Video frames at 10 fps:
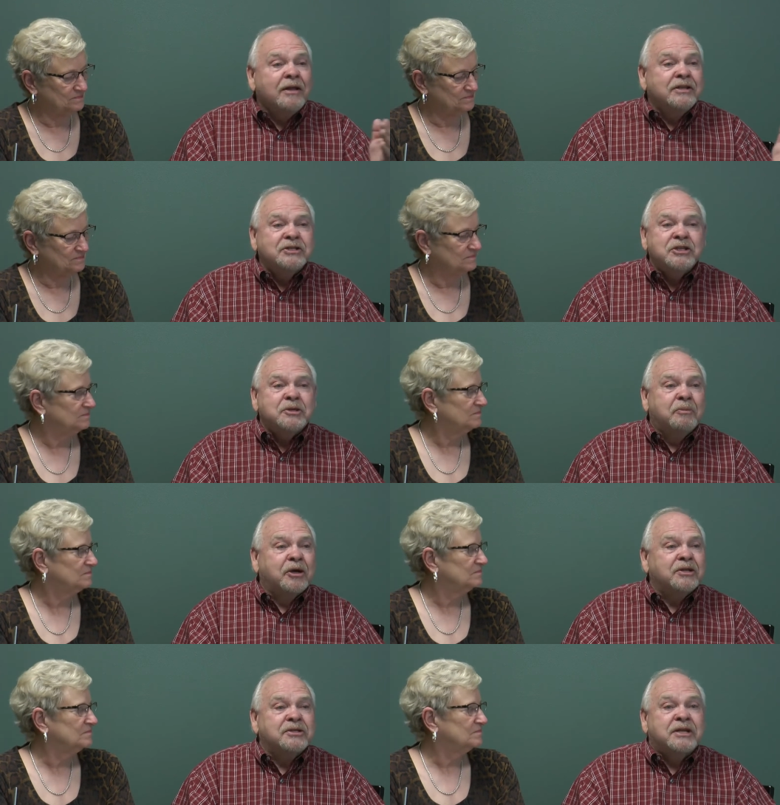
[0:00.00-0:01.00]
Speaker 1: this is a
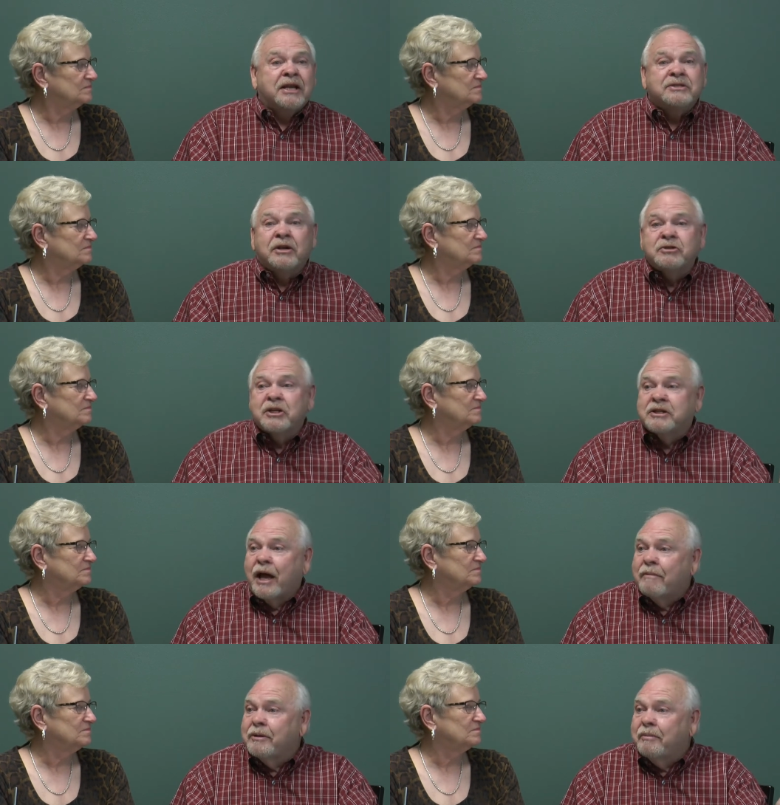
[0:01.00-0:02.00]
book that says there's a
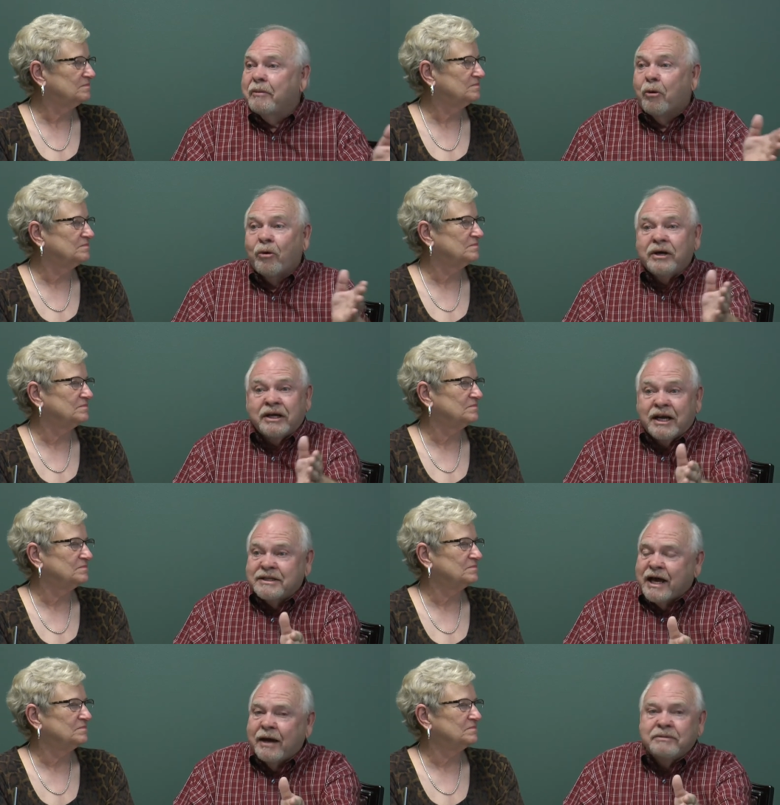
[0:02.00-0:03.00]
time to be born and
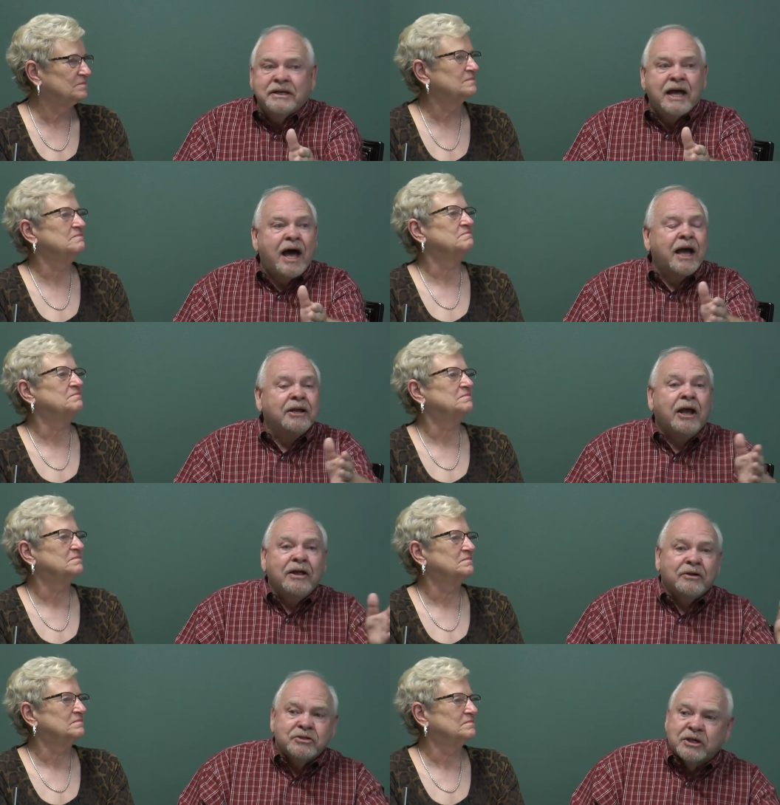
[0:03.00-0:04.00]
a time to die,
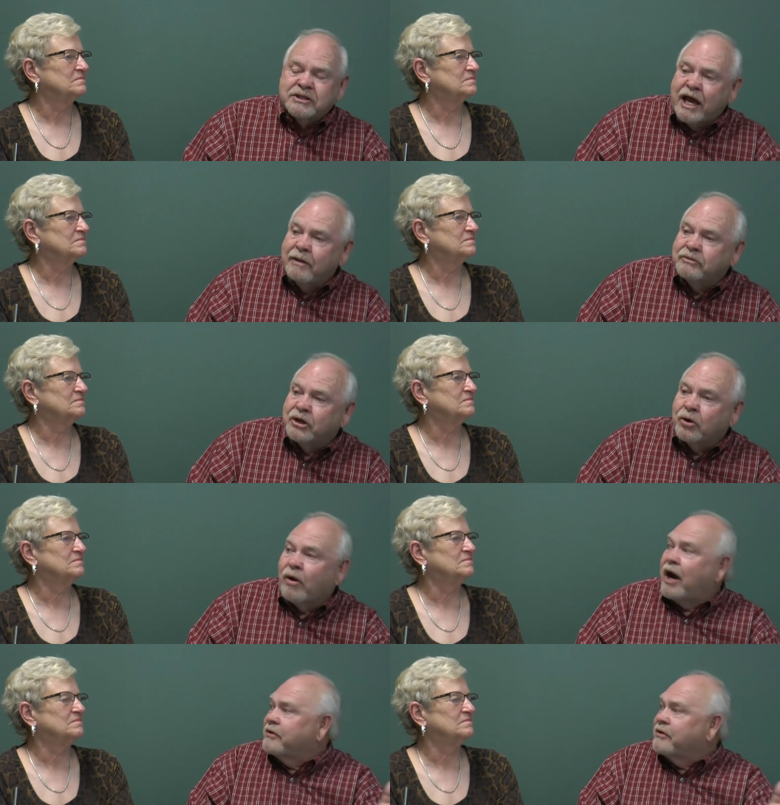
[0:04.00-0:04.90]
there's a time to cry,